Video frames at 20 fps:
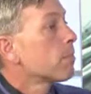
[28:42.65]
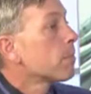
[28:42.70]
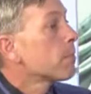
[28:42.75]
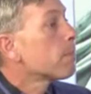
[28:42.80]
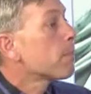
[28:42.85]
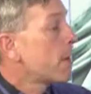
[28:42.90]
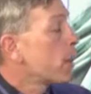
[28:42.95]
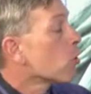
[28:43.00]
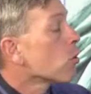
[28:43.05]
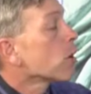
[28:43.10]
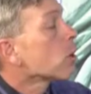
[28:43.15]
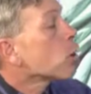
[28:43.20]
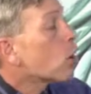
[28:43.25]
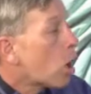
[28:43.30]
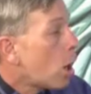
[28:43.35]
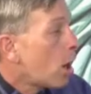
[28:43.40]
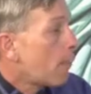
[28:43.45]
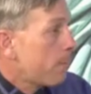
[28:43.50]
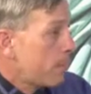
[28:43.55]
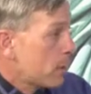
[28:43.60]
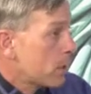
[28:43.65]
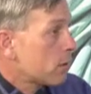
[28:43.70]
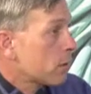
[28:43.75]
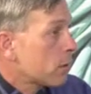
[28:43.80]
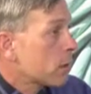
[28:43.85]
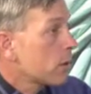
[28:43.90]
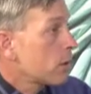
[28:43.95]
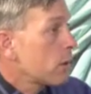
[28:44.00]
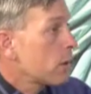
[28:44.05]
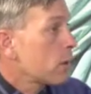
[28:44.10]
pure
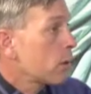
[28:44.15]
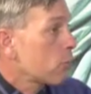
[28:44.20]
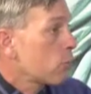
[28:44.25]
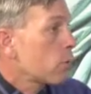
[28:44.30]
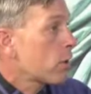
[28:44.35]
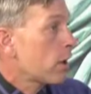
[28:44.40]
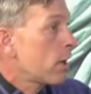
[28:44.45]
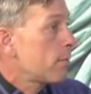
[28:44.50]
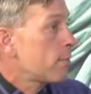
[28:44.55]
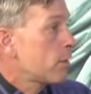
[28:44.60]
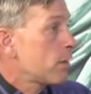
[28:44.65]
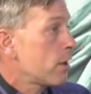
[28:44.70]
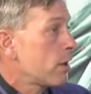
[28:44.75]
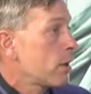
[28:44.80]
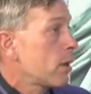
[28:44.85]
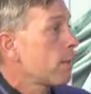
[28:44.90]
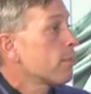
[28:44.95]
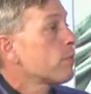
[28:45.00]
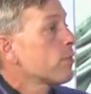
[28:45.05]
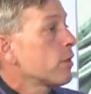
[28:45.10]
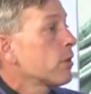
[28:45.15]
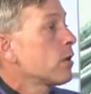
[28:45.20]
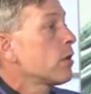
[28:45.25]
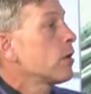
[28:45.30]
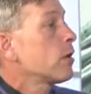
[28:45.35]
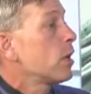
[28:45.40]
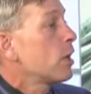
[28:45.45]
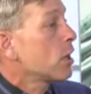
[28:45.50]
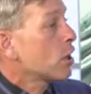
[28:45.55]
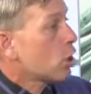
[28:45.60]
incompetency is what I'm seeing. I'm
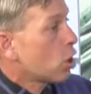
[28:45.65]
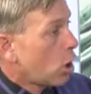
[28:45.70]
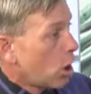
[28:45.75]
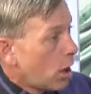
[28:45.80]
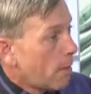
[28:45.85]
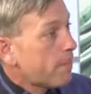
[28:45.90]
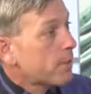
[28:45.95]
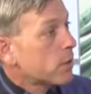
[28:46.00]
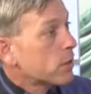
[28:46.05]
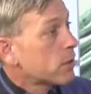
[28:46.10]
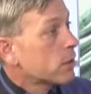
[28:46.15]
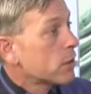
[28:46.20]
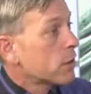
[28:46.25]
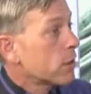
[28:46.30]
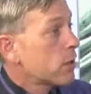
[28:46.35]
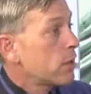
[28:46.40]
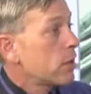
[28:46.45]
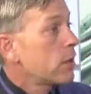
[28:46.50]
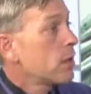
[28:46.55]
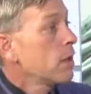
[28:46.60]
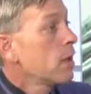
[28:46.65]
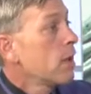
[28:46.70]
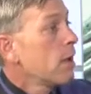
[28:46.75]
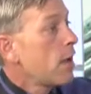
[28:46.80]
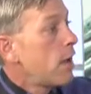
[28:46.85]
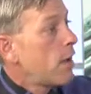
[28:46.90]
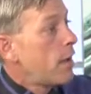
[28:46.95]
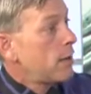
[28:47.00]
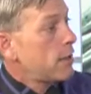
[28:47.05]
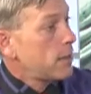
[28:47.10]
seeing mm. incompetency
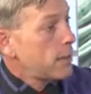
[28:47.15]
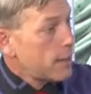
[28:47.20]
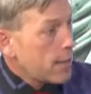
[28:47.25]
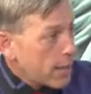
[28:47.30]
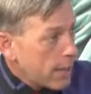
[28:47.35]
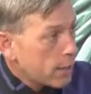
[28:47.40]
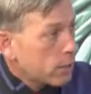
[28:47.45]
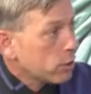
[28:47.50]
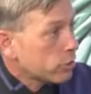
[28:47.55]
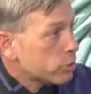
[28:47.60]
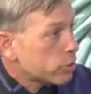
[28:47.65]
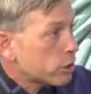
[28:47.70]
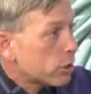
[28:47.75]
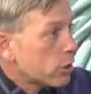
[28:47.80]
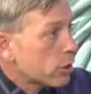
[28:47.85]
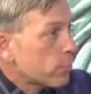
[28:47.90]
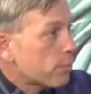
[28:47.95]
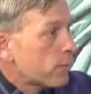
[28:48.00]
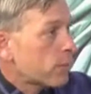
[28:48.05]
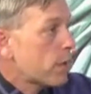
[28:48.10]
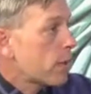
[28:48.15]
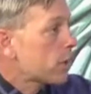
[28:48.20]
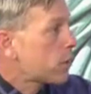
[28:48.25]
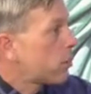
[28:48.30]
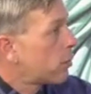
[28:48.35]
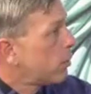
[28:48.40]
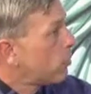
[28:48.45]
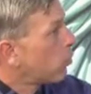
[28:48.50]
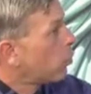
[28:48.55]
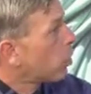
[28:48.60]
mm. and negligence, but
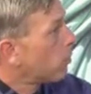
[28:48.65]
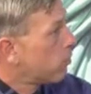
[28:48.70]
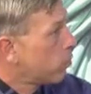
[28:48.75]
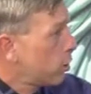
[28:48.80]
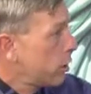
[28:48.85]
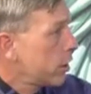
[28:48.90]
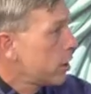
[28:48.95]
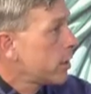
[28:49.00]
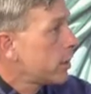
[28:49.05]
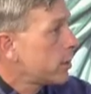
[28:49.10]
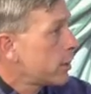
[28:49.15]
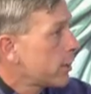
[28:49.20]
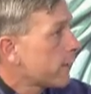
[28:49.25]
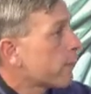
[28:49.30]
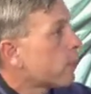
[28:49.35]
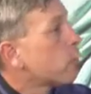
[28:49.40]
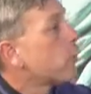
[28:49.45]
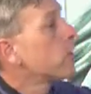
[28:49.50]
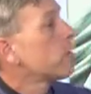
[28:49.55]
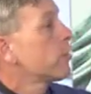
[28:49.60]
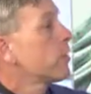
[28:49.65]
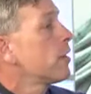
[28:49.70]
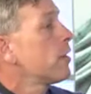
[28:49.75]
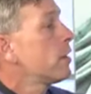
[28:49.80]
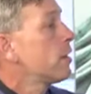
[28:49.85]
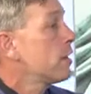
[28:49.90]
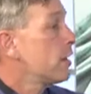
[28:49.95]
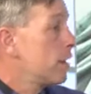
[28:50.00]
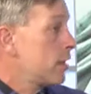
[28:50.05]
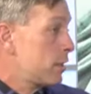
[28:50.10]
that's completely different
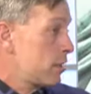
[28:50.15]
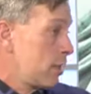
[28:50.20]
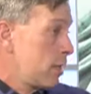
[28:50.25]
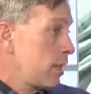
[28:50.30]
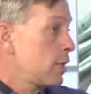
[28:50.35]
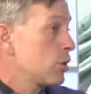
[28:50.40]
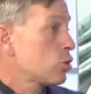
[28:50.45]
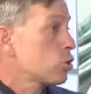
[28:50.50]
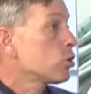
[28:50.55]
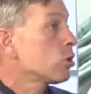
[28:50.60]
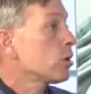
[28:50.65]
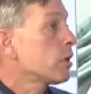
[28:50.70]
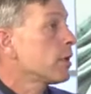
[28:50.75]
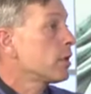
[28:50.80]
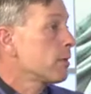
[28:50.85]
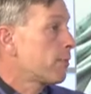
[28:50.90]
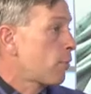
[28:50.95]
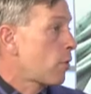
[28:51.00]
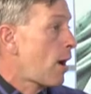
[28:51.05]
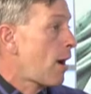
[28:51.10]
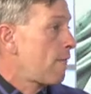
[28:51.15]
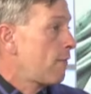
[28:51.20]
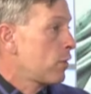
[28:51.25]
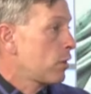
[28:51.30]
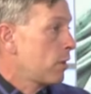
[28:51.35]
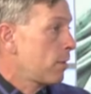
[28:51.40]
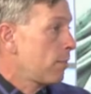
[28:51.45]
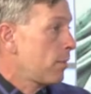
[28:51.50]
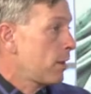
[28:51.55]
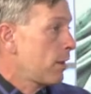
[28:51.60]
than intentionally depriving
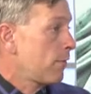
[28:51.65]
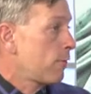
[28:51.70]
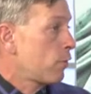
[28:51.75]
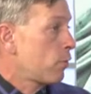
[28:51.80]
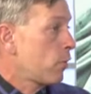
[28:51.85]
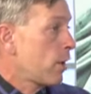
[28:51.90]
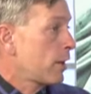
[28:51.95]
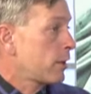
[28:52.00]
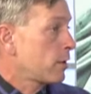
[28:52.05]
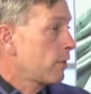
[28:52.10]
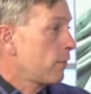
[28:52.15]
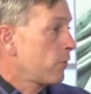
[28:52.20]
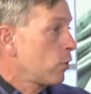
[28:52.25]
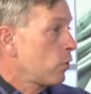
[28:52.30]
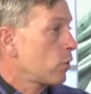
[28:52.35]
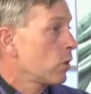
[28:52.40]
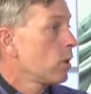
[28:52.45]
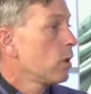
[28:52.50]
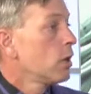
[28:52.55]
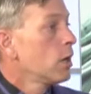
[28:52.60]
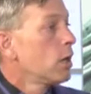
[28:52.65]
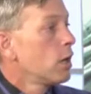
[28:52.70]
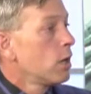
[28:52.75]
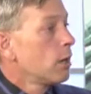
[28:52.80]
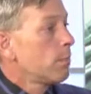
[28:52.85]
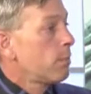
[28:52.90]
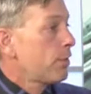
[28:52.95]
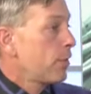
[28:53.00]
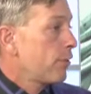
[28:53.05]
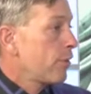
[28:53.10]
somebody of the right to vote.
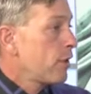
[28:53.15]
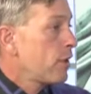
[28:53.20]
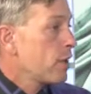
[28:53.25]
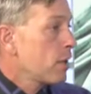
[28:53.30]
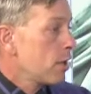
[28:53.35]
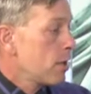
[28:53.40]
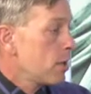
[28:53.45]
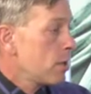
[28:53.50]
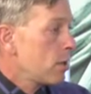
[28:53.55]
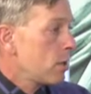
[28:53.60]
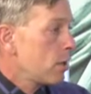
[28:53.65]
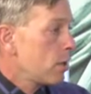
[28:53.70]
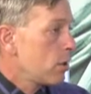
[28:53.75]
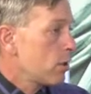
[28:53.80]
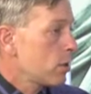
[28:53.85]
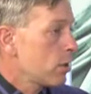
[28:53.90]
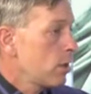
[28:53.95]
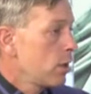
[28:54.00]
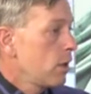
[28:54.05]
Mm. But the thing is,